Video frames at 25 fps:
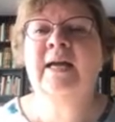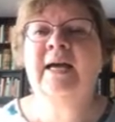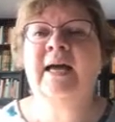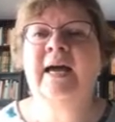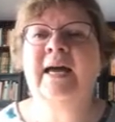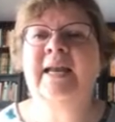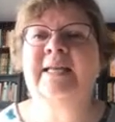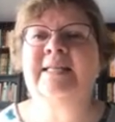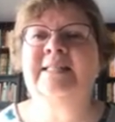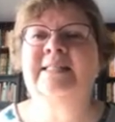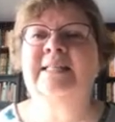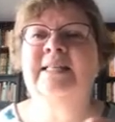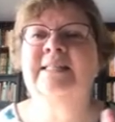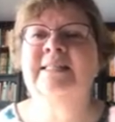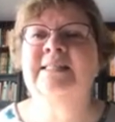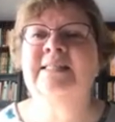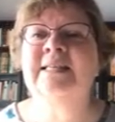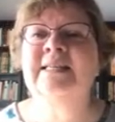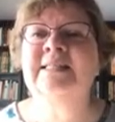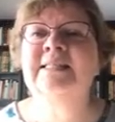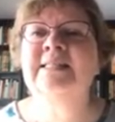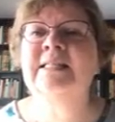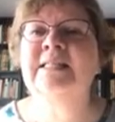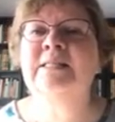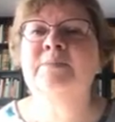And he says
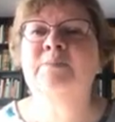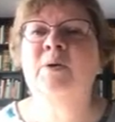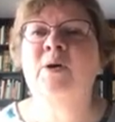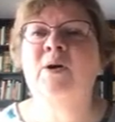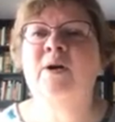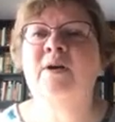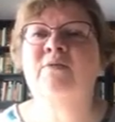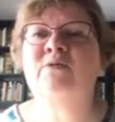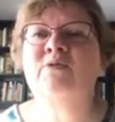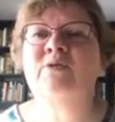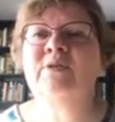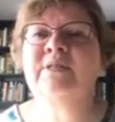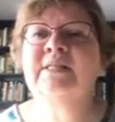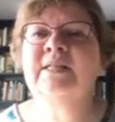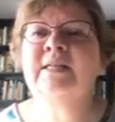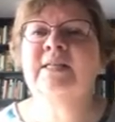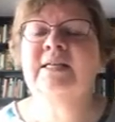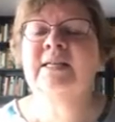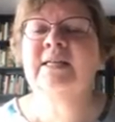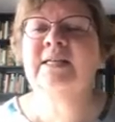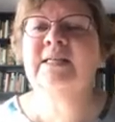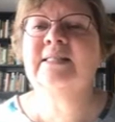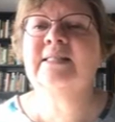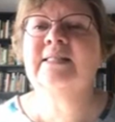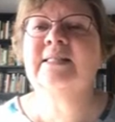this is part of
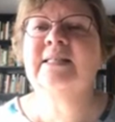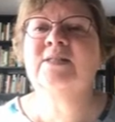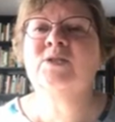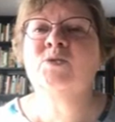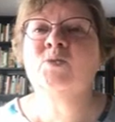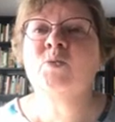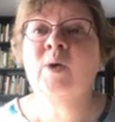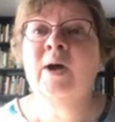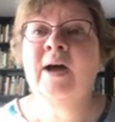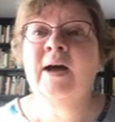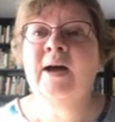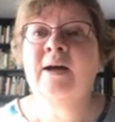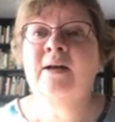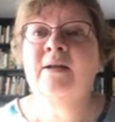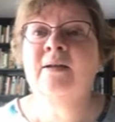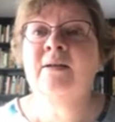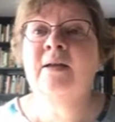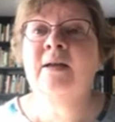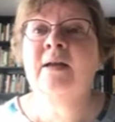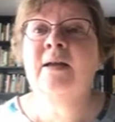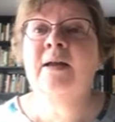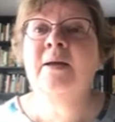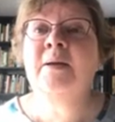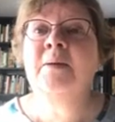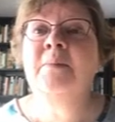resilience as well,
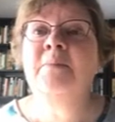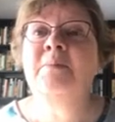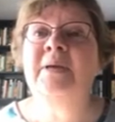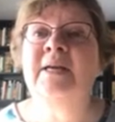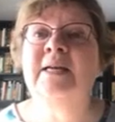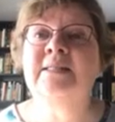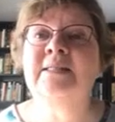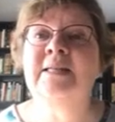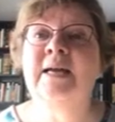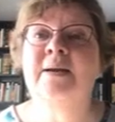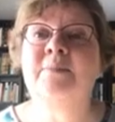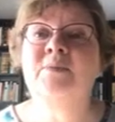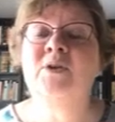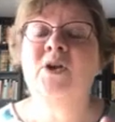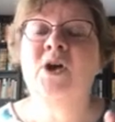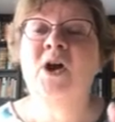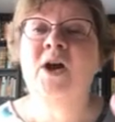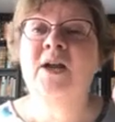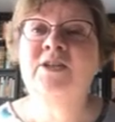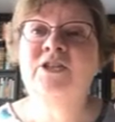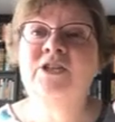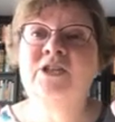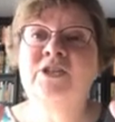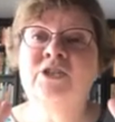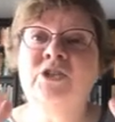because I'm
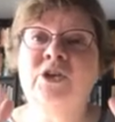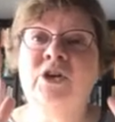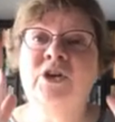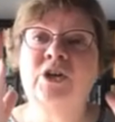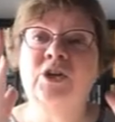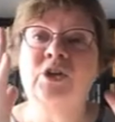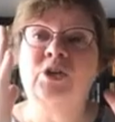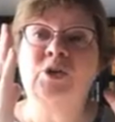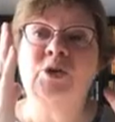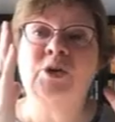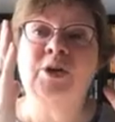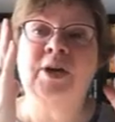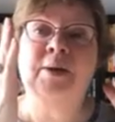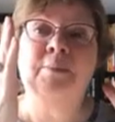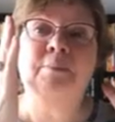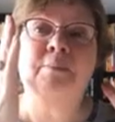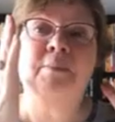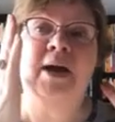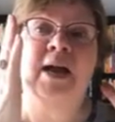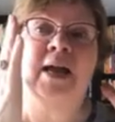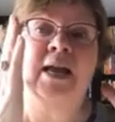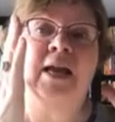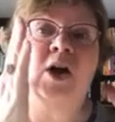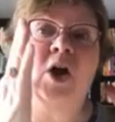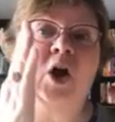not just going to look at
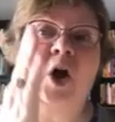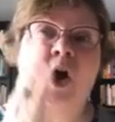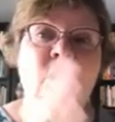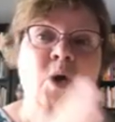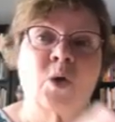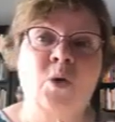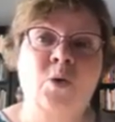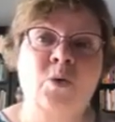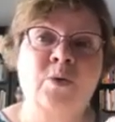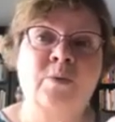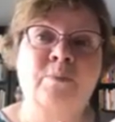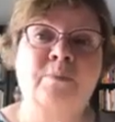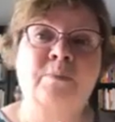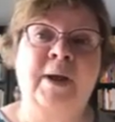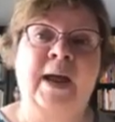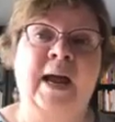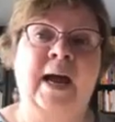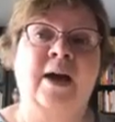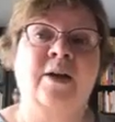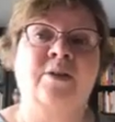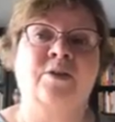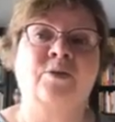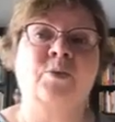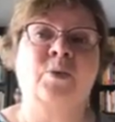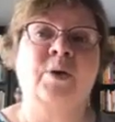my own
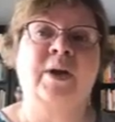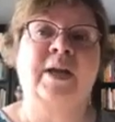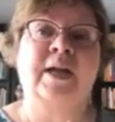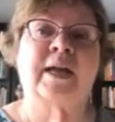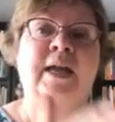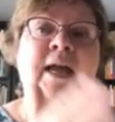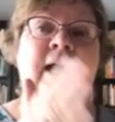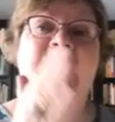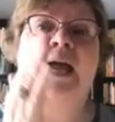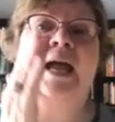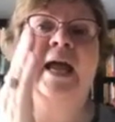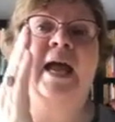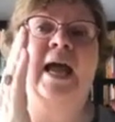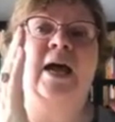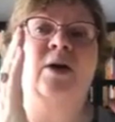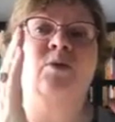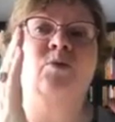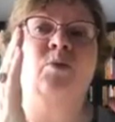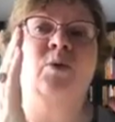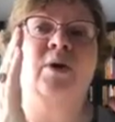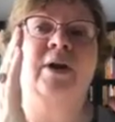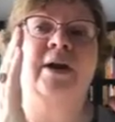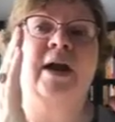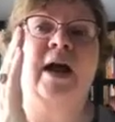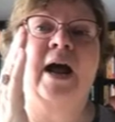pathway and
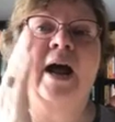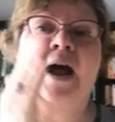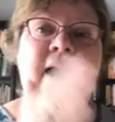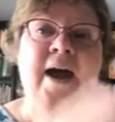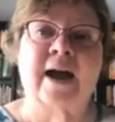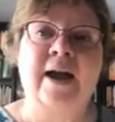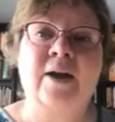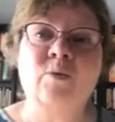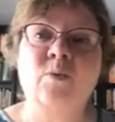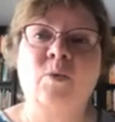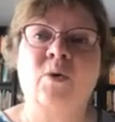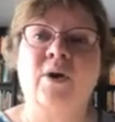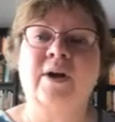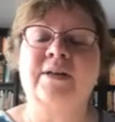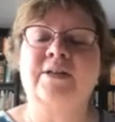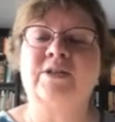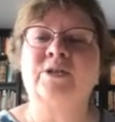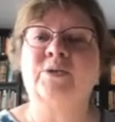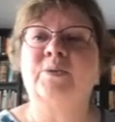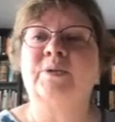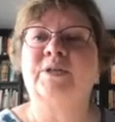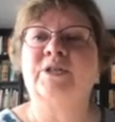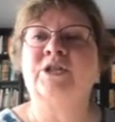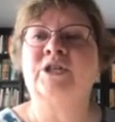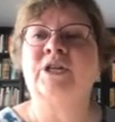what I want
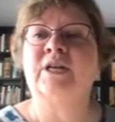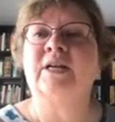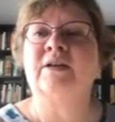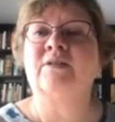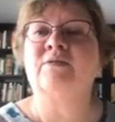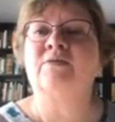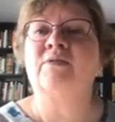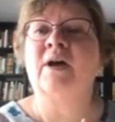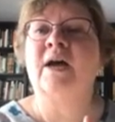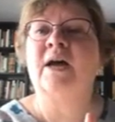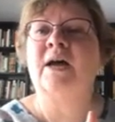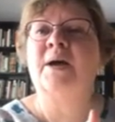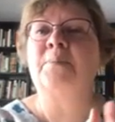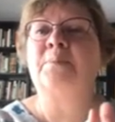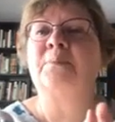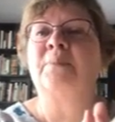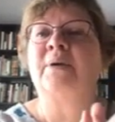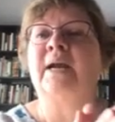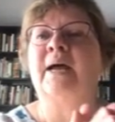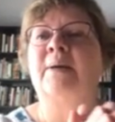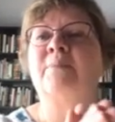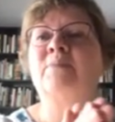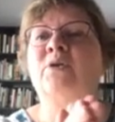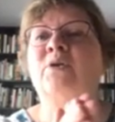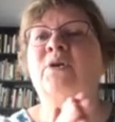to achieve, but
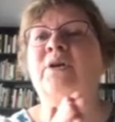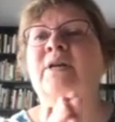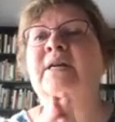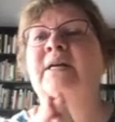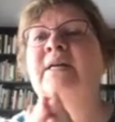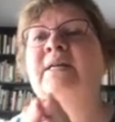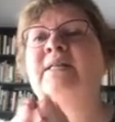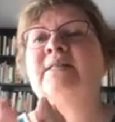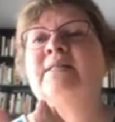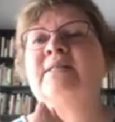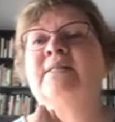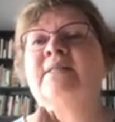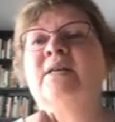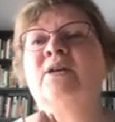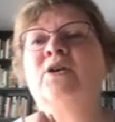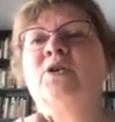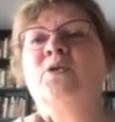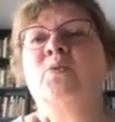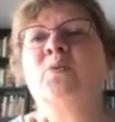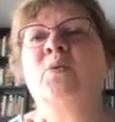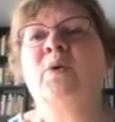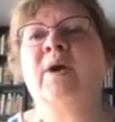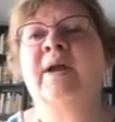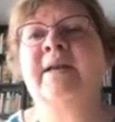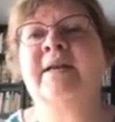I'm going to consider
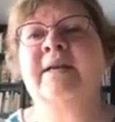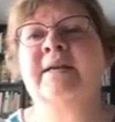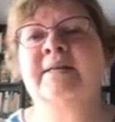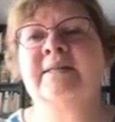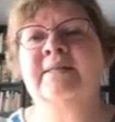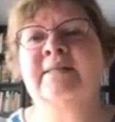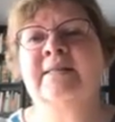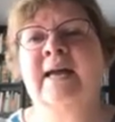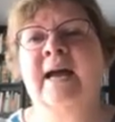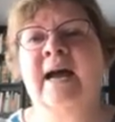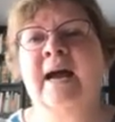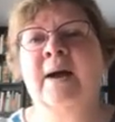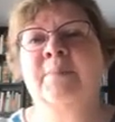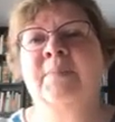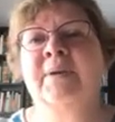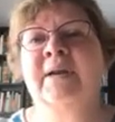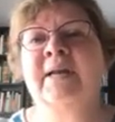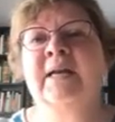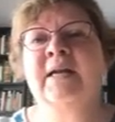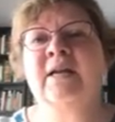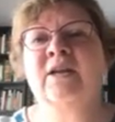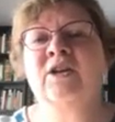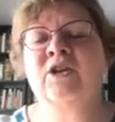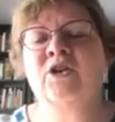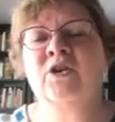what is
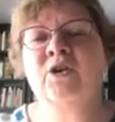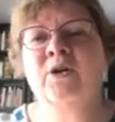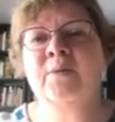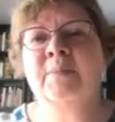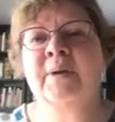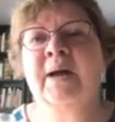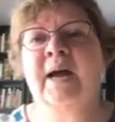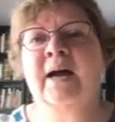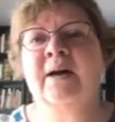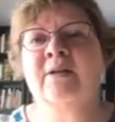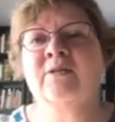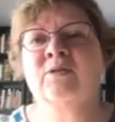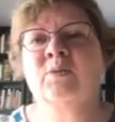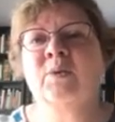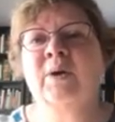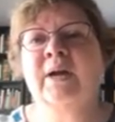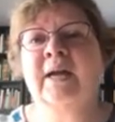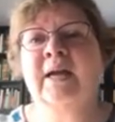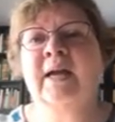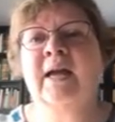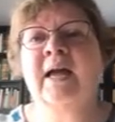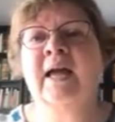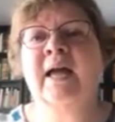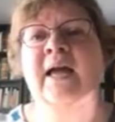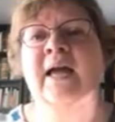happening in your pathway.
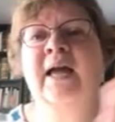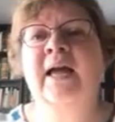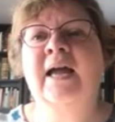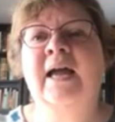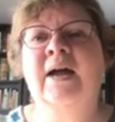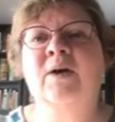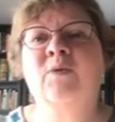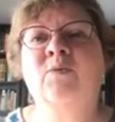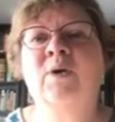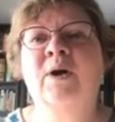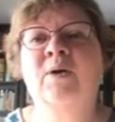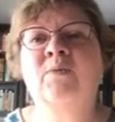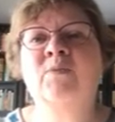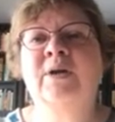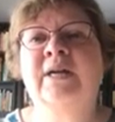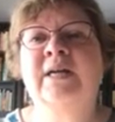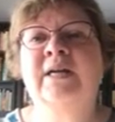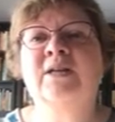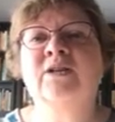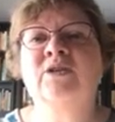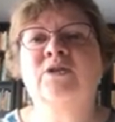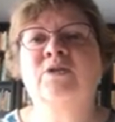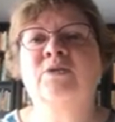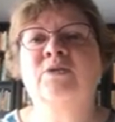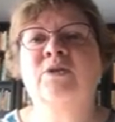And when we
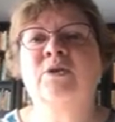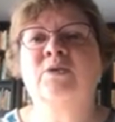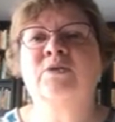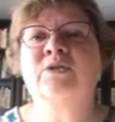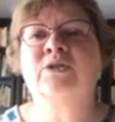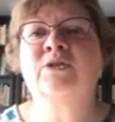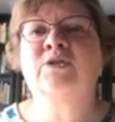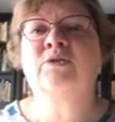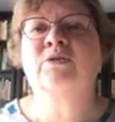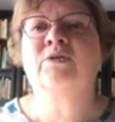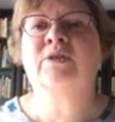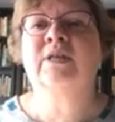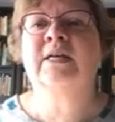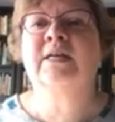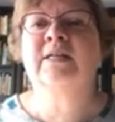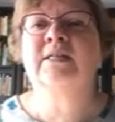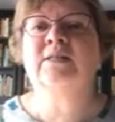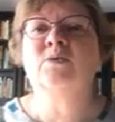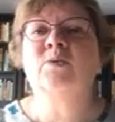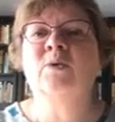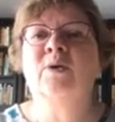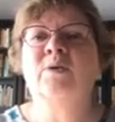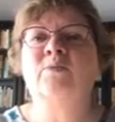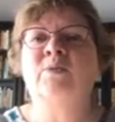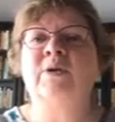can do those two things,
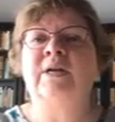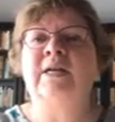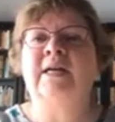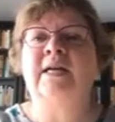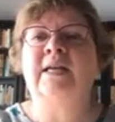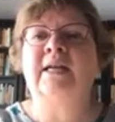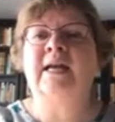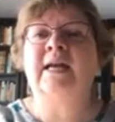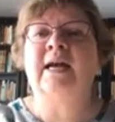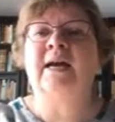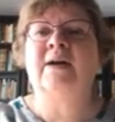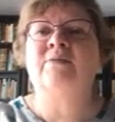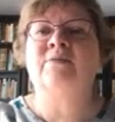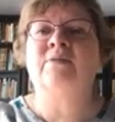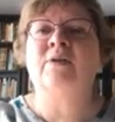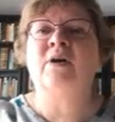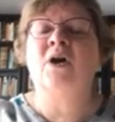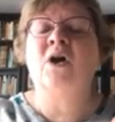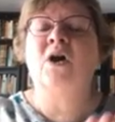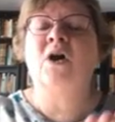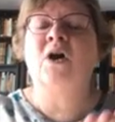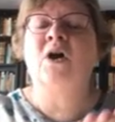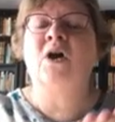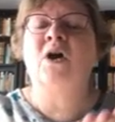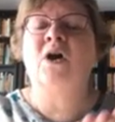when we can have,
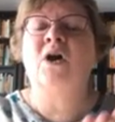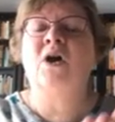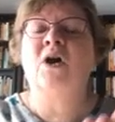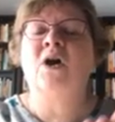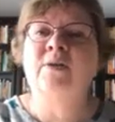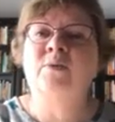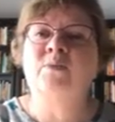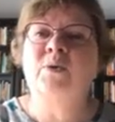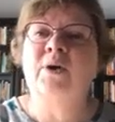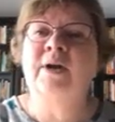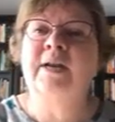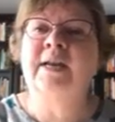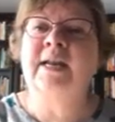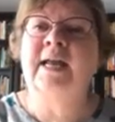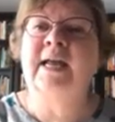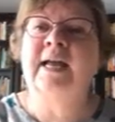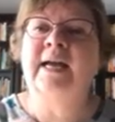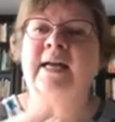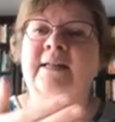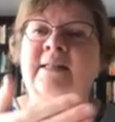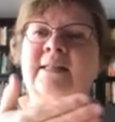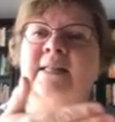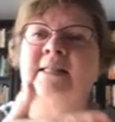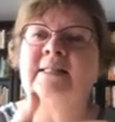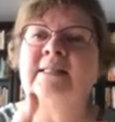on the one
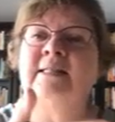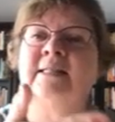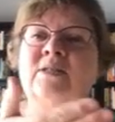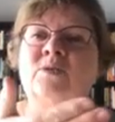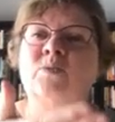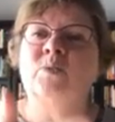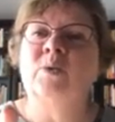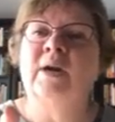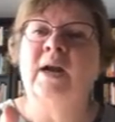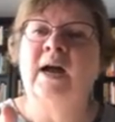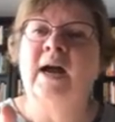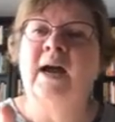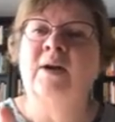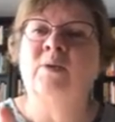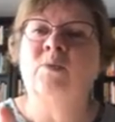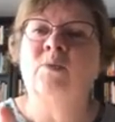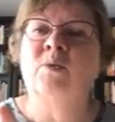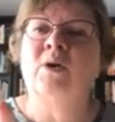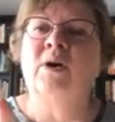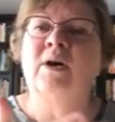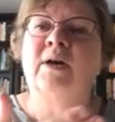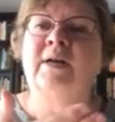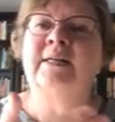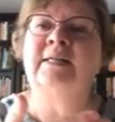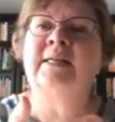hand, this is what I
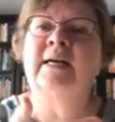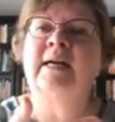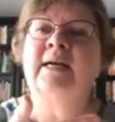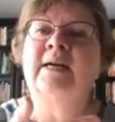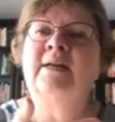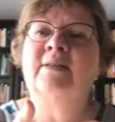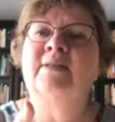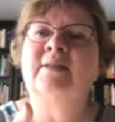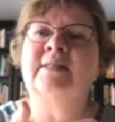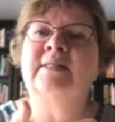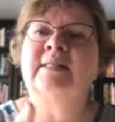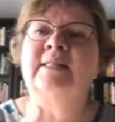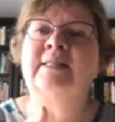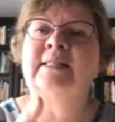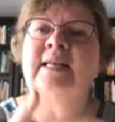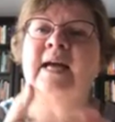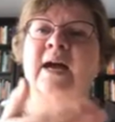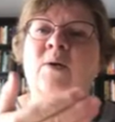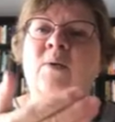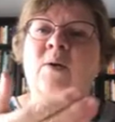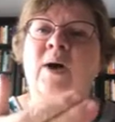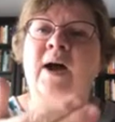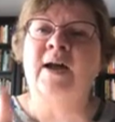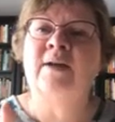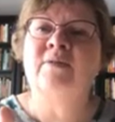want, this is
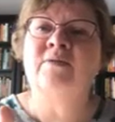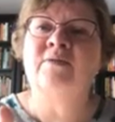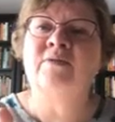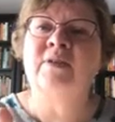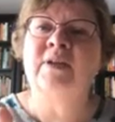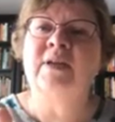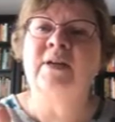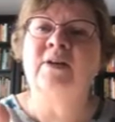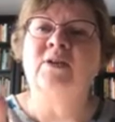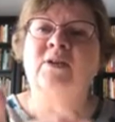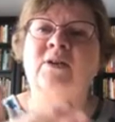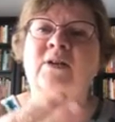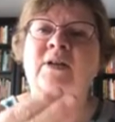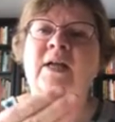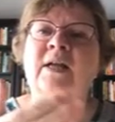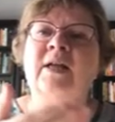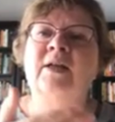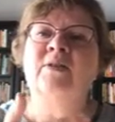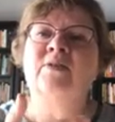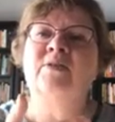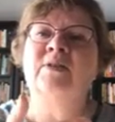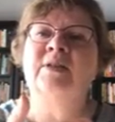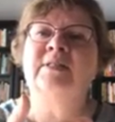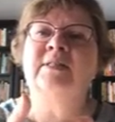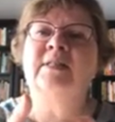how I feel,
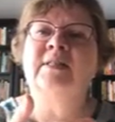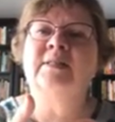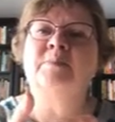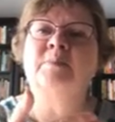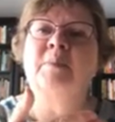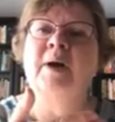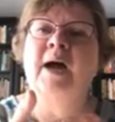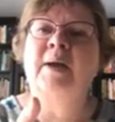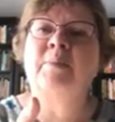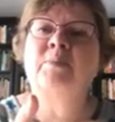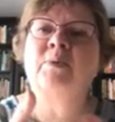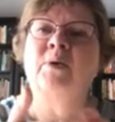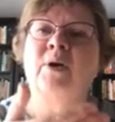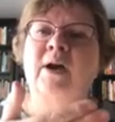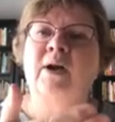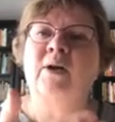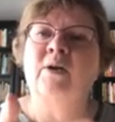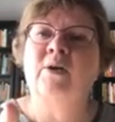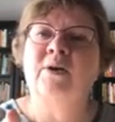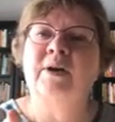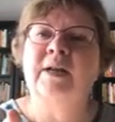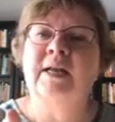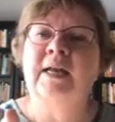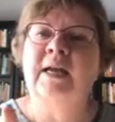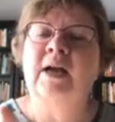this is my
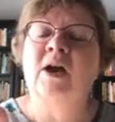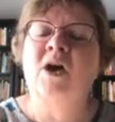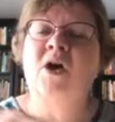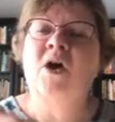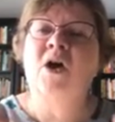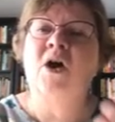priority.